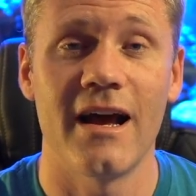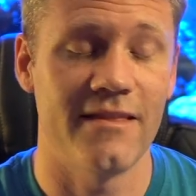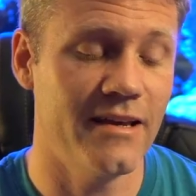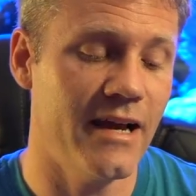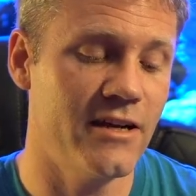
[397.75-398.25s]
I
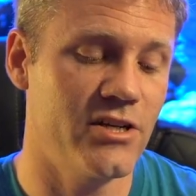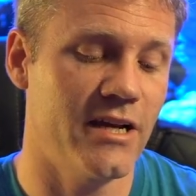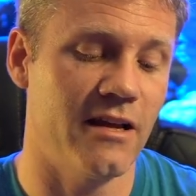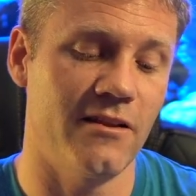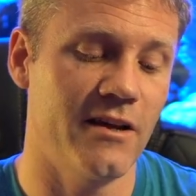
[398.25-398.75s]
think I actually
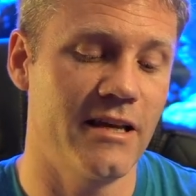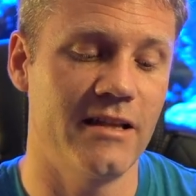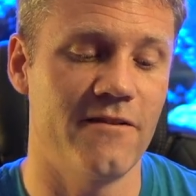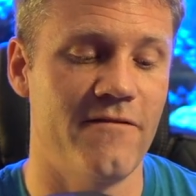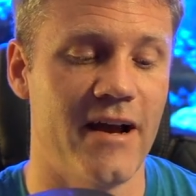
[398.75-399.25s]
got lucky in
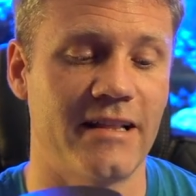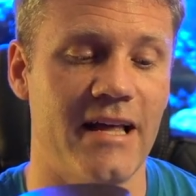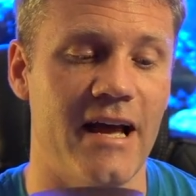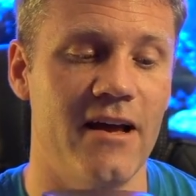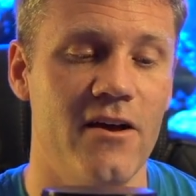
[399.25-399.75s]
the fact
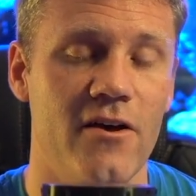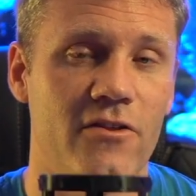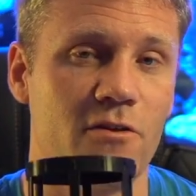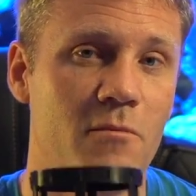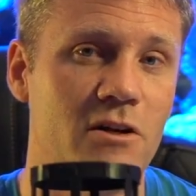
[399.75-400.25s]
that
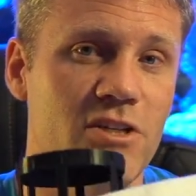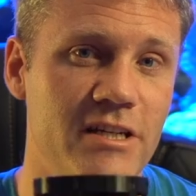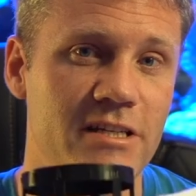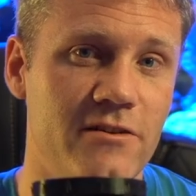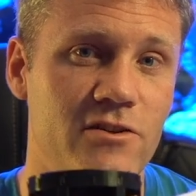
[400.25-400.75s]
they're much
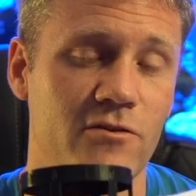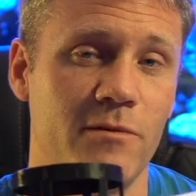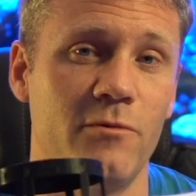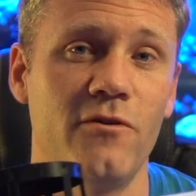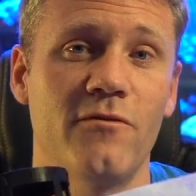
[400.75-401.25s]
easier to
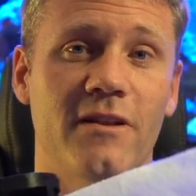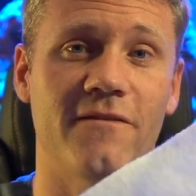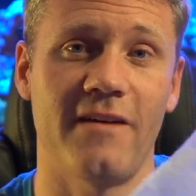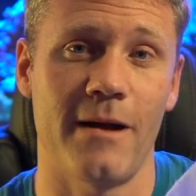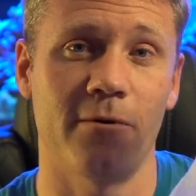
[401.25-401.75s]
remove when the
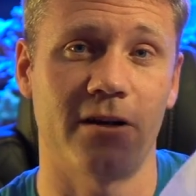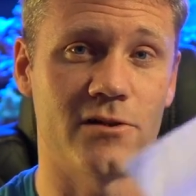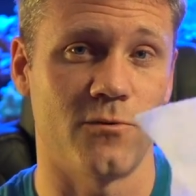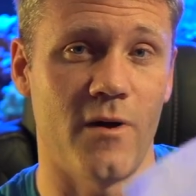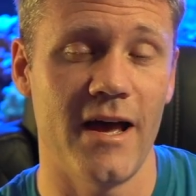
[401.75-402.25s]
fabric
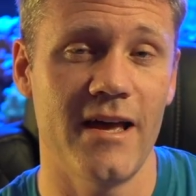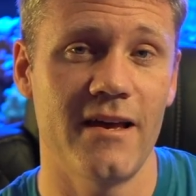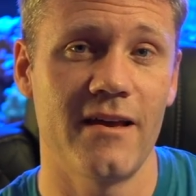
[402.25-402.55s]
is wet,